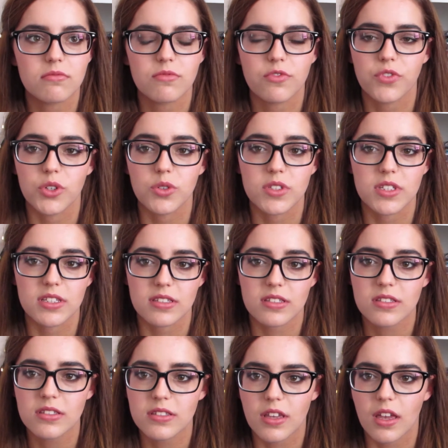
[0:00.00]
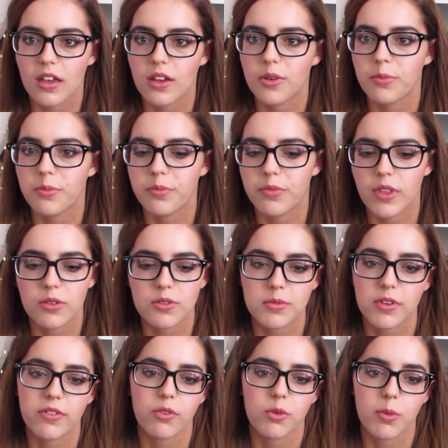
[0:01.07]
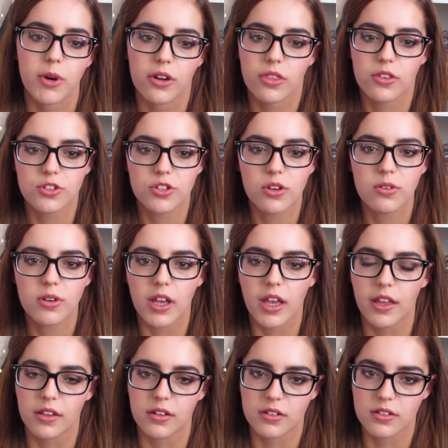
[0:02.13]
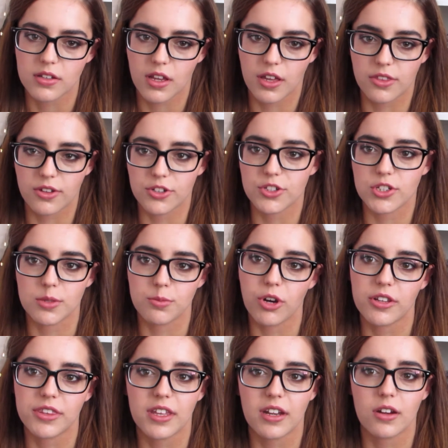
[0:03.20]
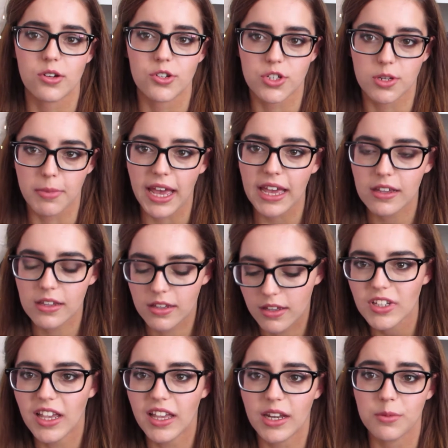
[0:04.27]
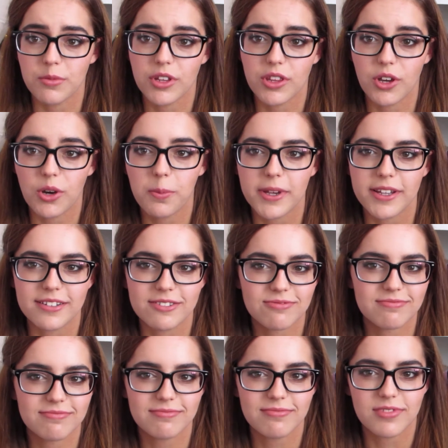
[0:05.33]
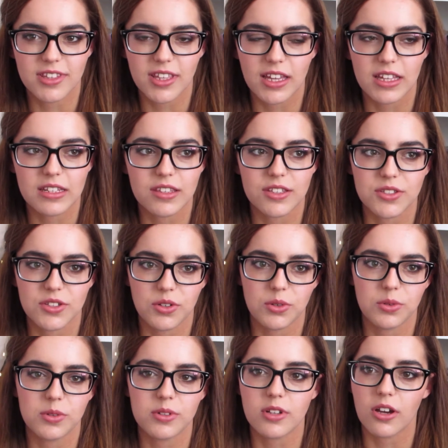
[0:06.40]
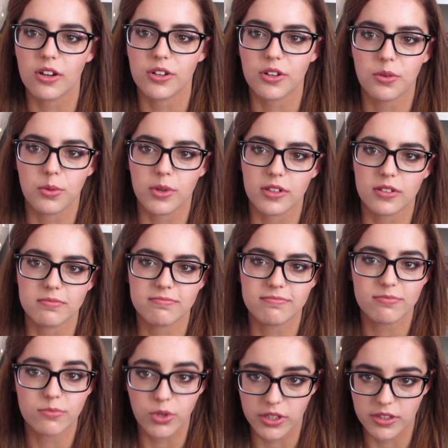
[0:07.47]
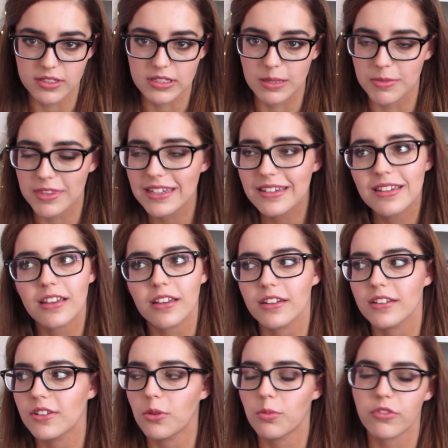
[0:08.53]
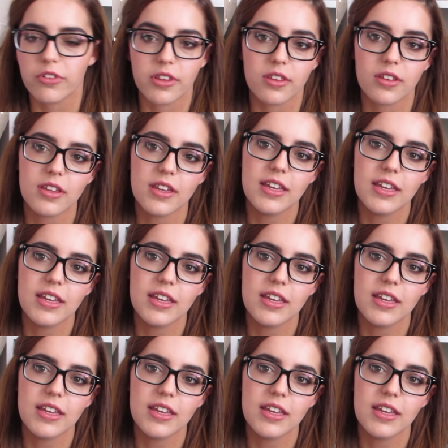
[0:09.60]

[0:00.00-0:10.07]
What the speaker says: few seasons. That was my favorite part of the show, and I thought she brought that energy back. And I'm really hoping that this new Doctor will bring the same thing, and hopefully